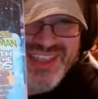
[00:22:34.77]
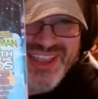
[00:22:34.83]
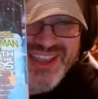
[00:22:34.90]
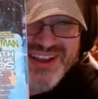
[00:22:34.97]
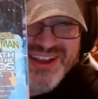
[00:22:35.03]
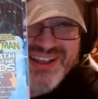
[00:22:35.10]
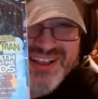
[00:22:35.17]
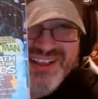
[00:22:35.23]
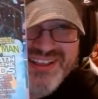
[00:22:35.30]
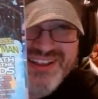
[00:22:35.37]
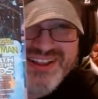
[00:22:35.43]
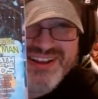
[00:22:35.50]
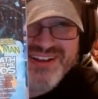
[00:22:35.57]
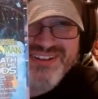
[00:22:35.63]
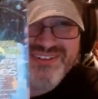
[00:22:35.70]
and
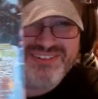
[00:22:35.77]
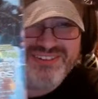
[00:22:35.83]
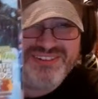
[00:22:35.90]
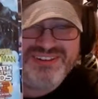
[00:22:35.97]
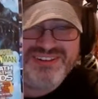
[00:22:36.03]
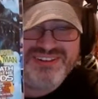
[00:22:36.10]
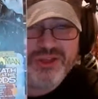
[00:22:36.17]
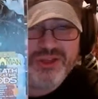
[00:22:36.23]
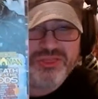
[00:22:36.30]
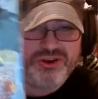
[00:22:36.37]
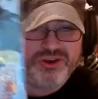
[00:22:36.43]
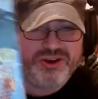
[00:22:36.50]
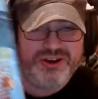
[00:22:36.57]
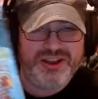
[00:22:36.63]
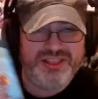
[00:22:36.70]

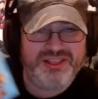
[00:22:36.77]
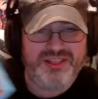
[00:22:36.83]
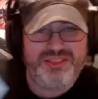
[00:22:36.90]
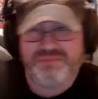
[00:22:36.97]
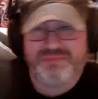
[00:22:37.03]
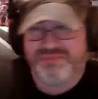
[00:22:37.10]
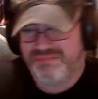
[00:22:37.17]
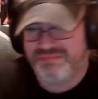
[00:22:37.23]
Arthur and all them.